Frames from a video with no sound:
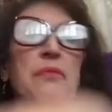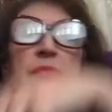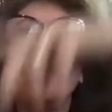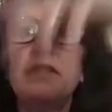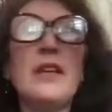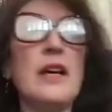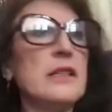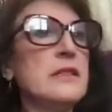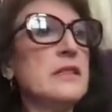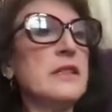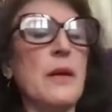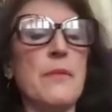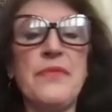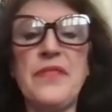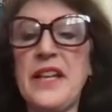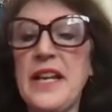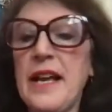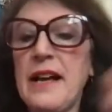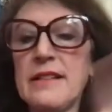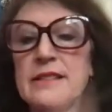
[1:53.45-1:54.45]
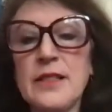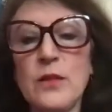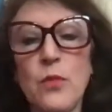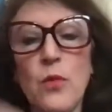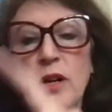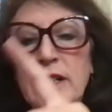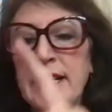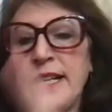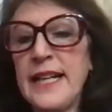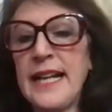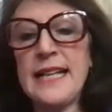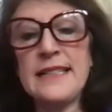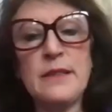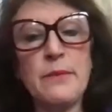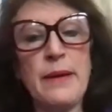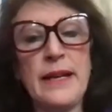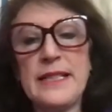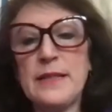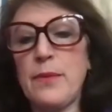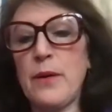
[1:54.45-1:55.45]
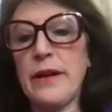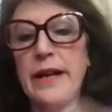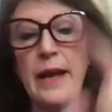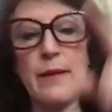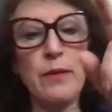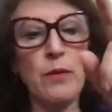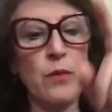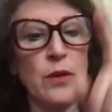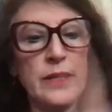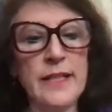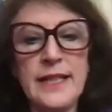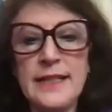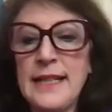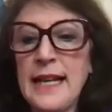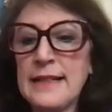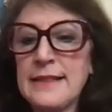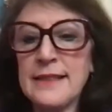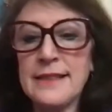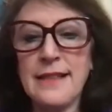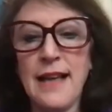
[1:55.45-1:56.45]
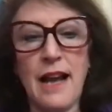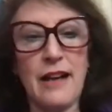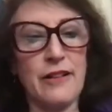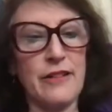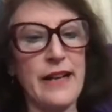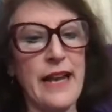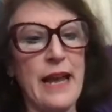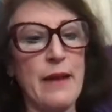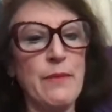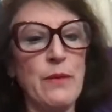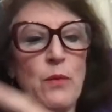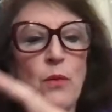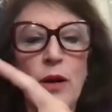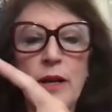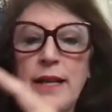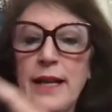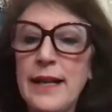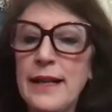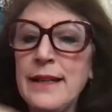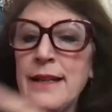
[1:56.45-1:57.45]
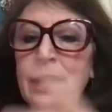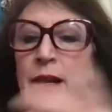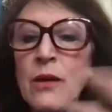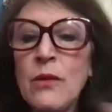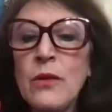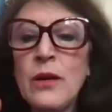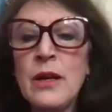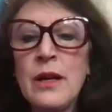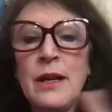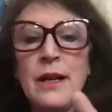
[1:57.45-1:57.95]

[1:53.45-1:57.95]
does something else, and one kid has a baseball game, and one kid has a soccer game, and one kid, you know,